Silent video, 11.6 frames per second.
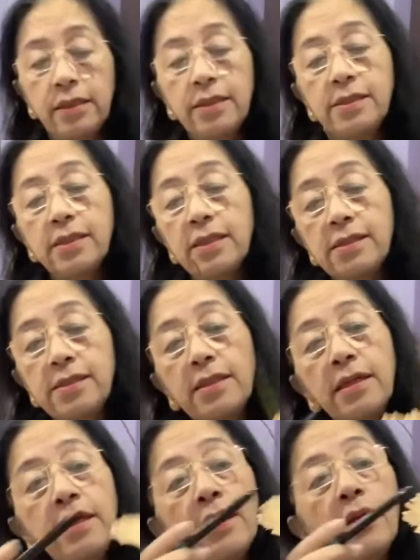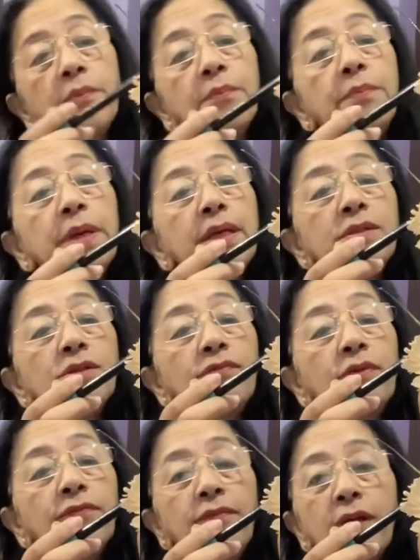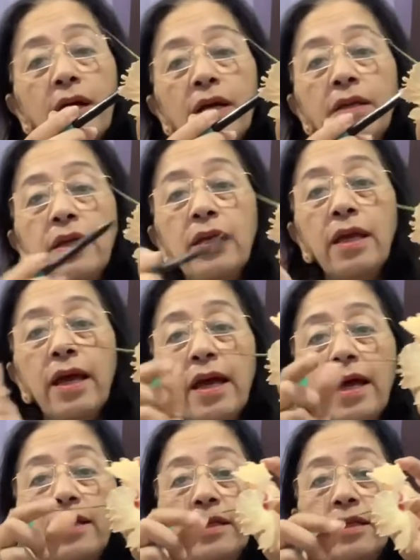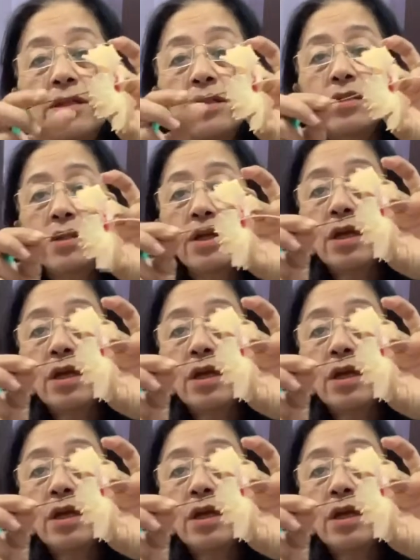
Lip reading: this is the base of the flower, and it is